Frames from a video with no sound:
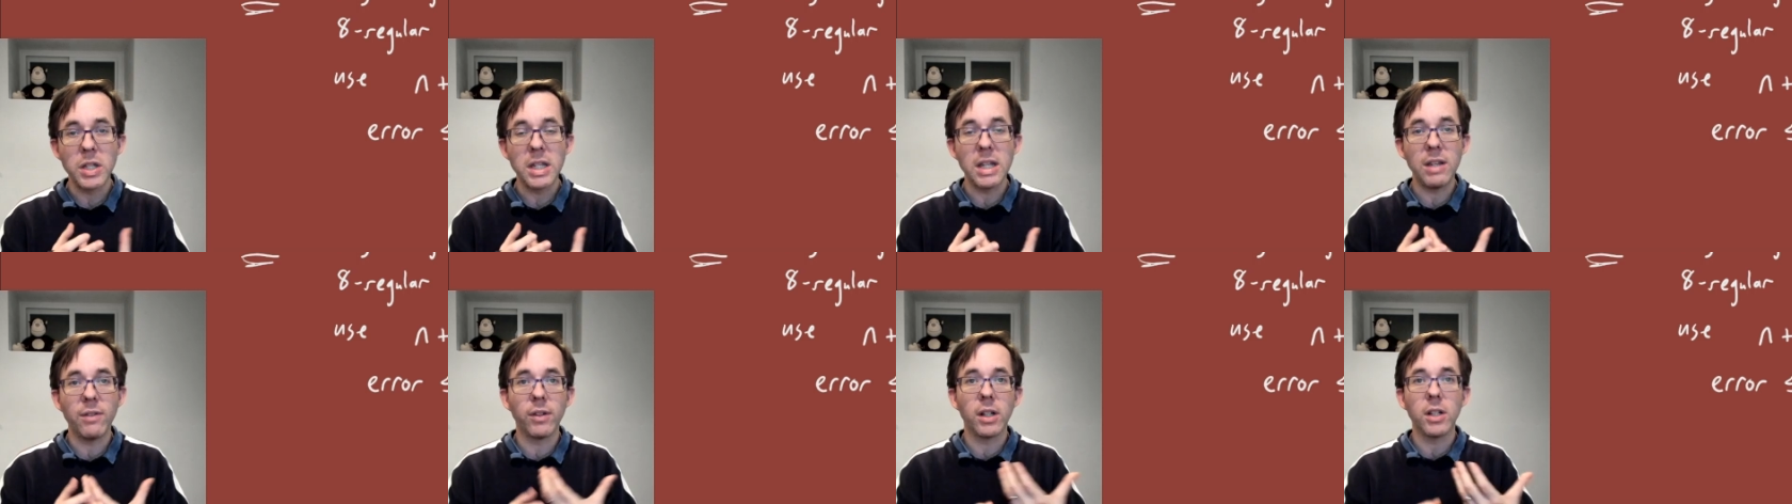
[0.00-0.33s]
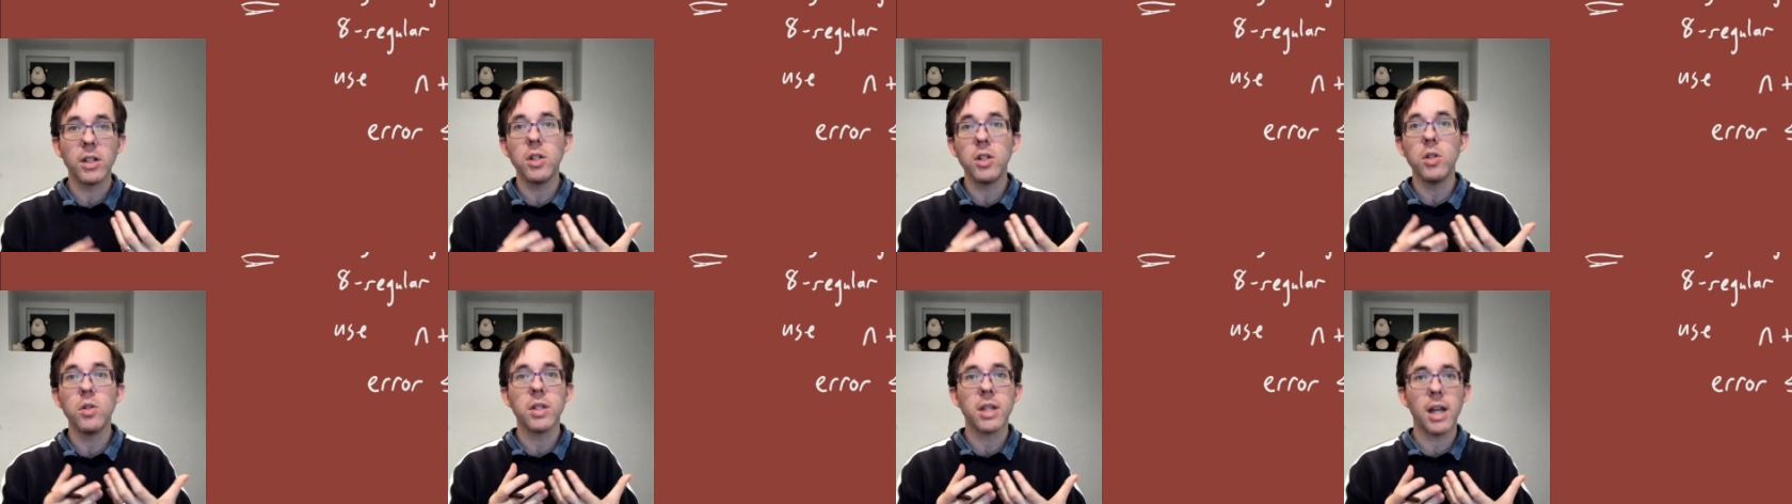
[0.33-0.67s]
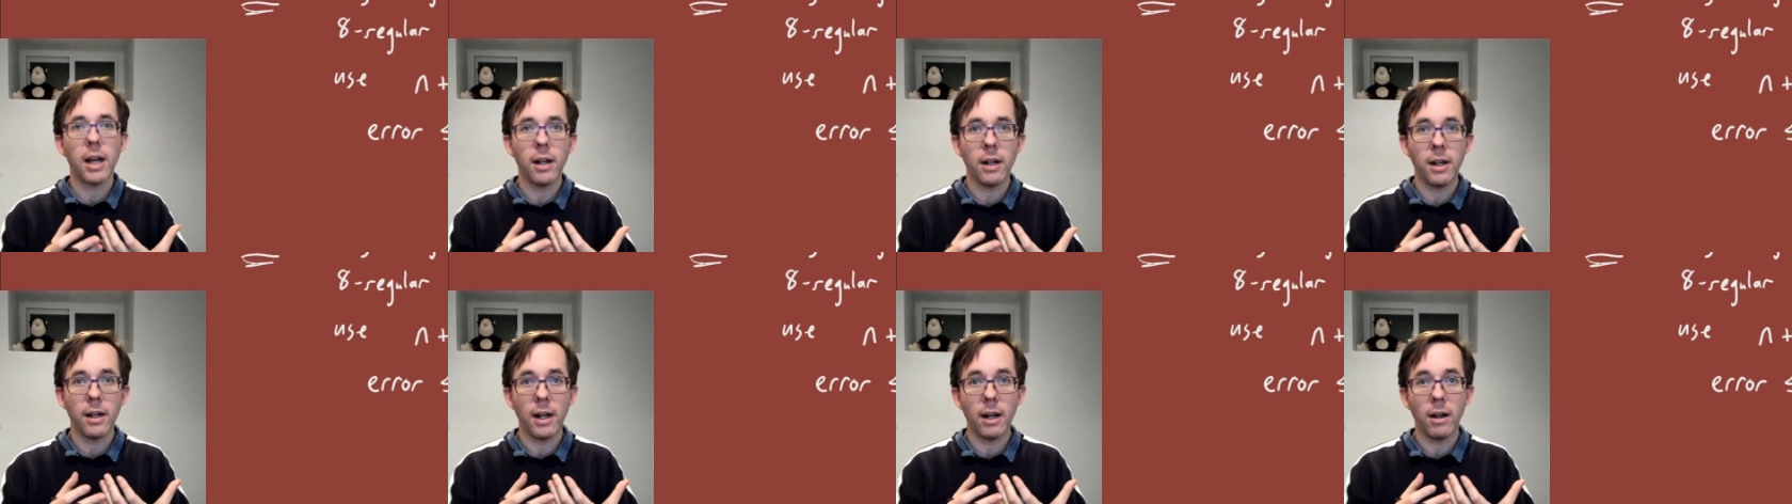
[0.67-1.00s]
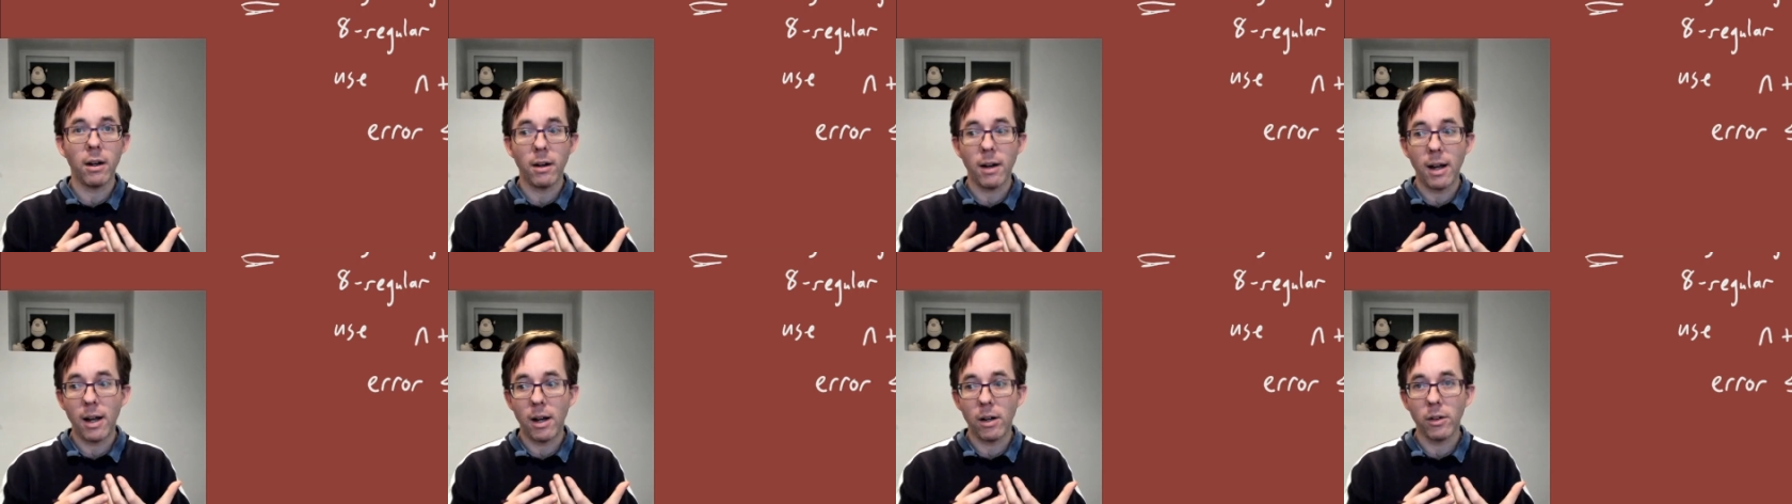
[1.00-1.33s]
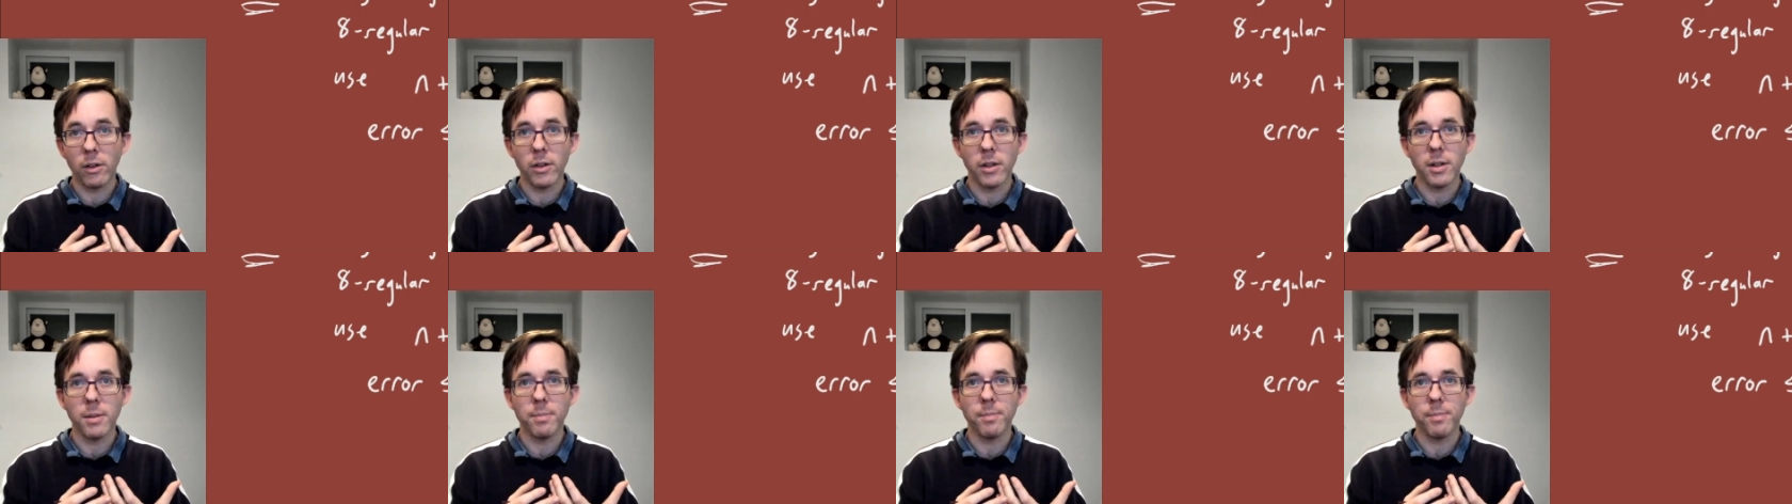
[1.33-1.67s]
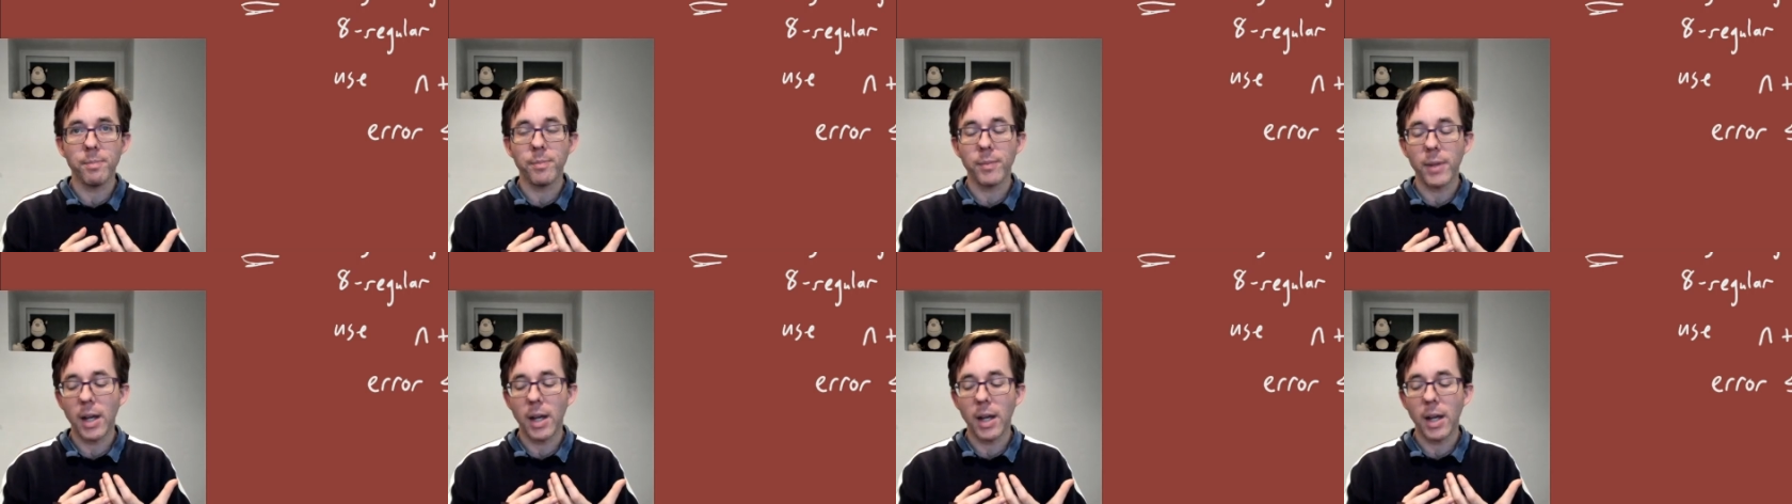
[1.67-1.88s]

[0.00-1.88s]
even a two-sided error algorithm